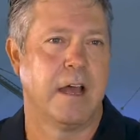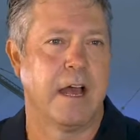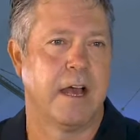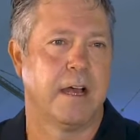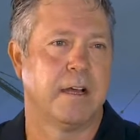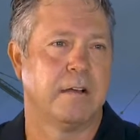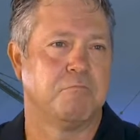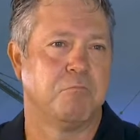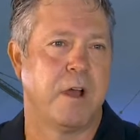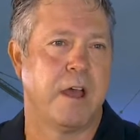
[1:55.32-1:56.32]
uh,
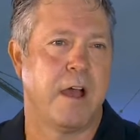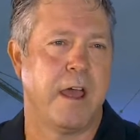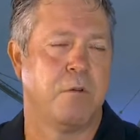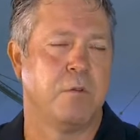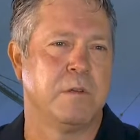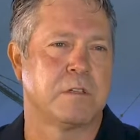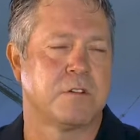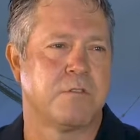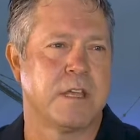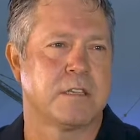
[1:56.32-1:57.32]
how are you
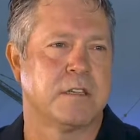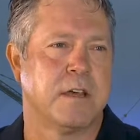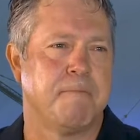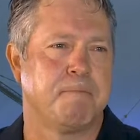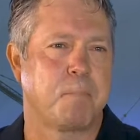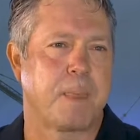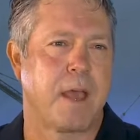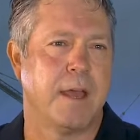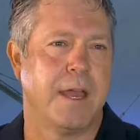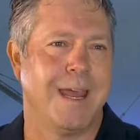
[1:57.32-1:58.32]
stressed? Um,
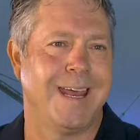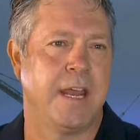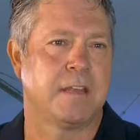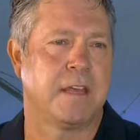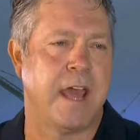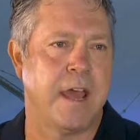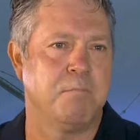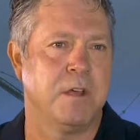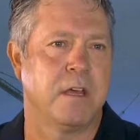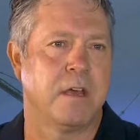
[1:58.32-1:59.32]
it
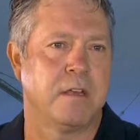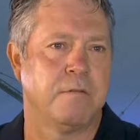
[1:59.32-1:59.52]
can be a